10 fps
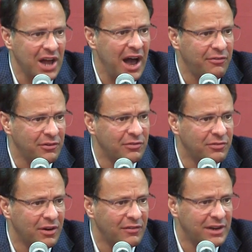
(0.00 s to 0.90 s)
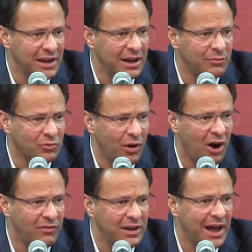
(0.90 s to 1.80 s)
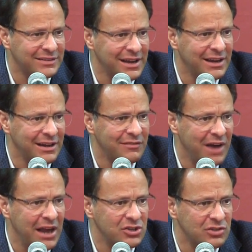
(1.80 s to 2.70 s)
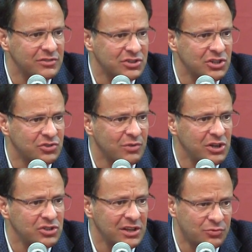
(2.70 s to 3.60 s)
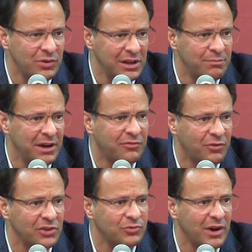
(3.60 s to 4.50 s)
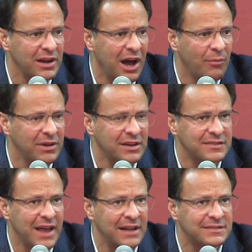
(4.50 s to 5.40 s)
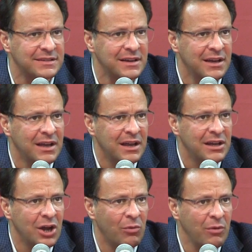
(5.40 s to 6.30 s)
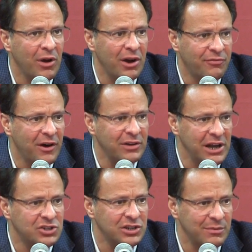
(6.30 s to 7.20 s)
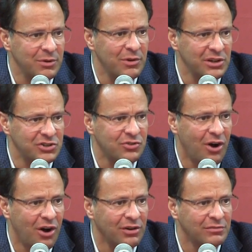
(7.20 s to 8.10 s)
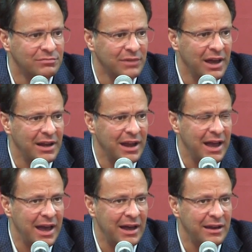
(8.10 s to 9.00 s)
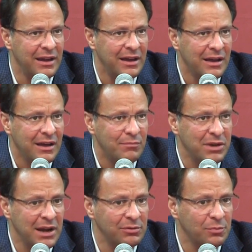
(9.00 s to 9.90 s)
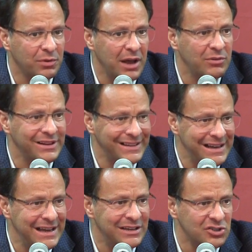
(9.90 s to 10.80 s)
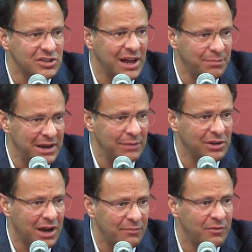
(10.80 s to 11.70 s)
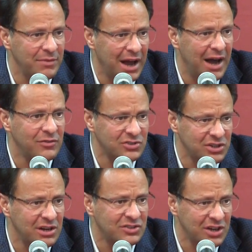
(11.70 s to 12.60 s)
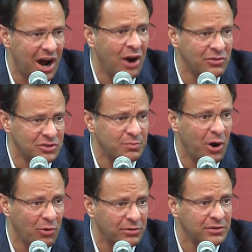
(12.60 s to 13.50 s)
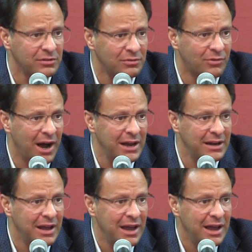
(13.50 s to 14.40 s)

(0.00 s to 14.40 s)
half of getting up 12 and not taking advantage of the situation. That's really big for us right now, because that's, you know, we want our foundation to be really strong, and being able to play with a lead, just like being able to come from behind, it's an art to both, right?